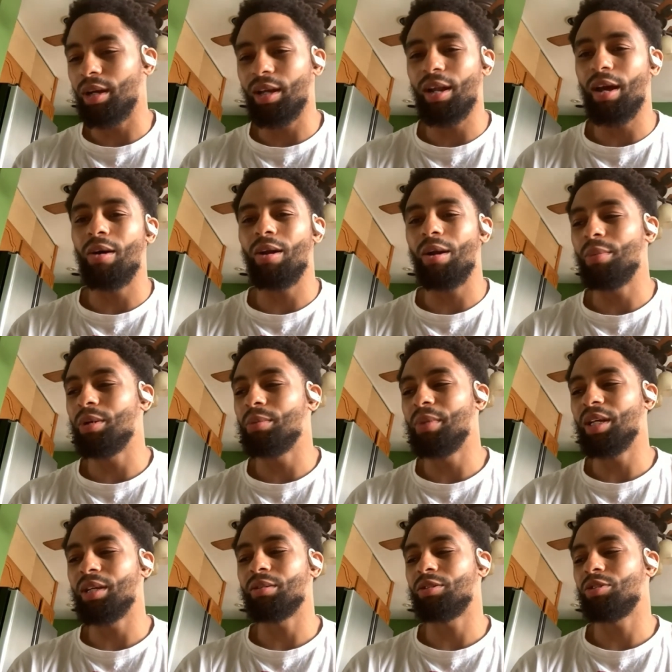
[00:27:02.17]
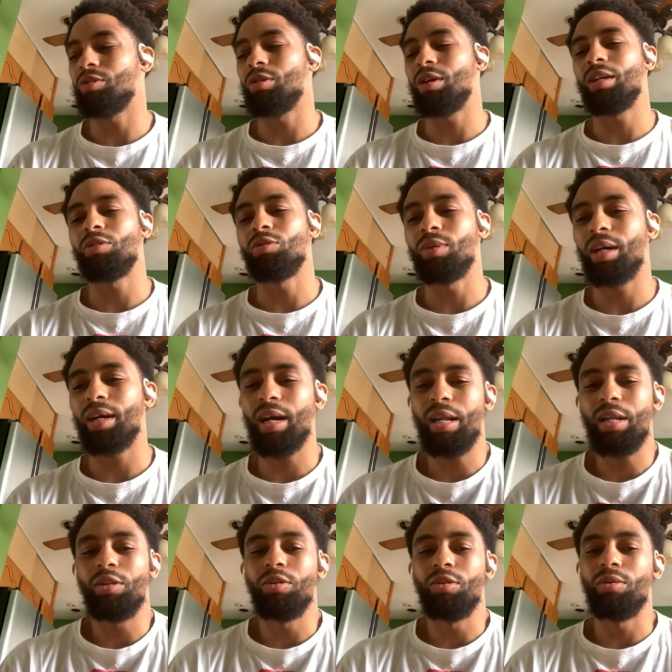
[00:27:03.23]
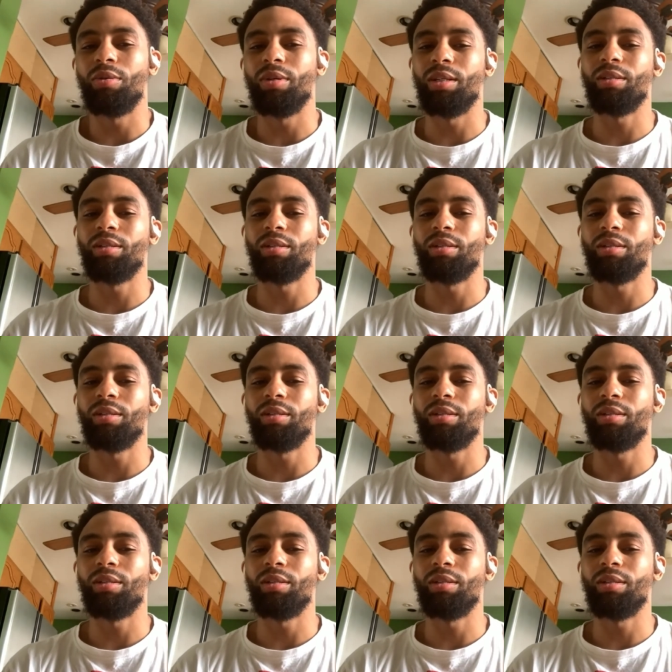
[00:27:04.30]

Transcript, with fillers: thug it out. I'm gonna make sure I do what I gotta do,